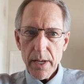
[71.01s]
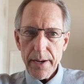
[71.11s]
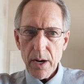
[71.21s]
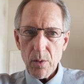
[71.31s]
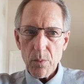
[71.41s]

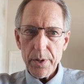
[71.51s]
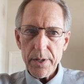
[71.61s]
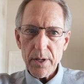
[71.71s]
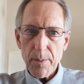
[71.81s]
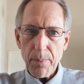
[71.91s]
Now,
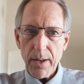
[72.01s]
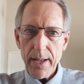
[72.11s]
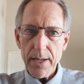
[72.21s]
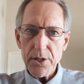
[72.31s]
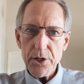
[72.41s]
when
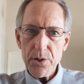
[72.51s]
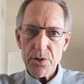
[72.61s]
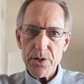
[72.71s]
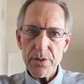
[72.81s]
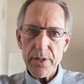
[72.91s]
applying
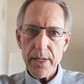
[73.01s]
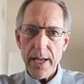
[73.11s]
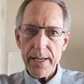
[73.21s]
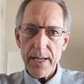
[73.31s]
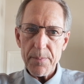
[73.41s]
using the
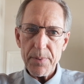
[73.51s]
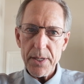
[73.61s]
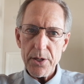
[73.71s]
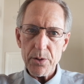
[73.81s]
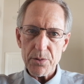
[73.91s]

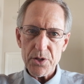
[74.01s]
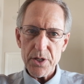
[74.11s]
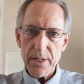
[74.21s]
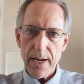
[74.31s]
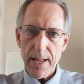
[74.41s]
AAP, you'll
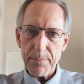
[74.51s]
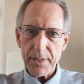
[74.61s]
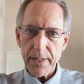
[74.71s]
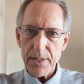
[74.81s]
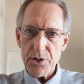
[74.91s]
see an
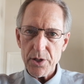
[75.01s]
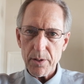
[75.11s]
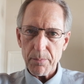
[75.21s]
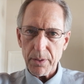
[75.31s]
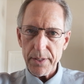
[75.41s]
application
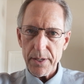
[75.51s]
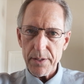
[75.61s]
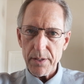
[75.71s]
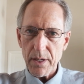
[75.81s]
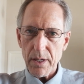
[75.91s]

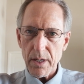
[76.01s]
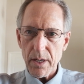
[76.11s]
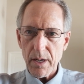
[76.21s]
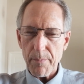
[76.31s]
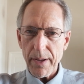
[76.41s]
completed
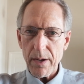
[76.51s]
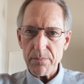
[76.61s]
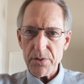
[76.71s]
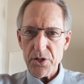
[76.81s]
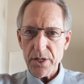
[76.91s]

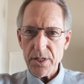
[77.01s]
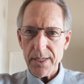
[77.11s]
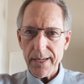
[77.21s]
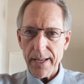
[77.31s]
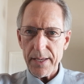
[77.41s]
about
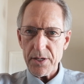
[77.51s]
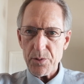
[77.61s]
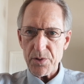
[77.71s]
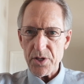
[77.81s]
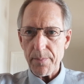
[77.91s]
60 days,
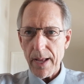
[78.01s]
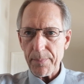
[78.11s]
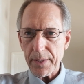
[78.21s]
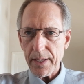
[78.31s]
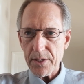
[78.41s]
with some
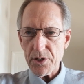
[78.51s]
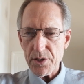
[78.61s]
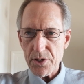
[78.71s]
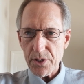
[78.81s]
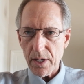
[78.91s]

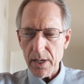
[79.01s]
applications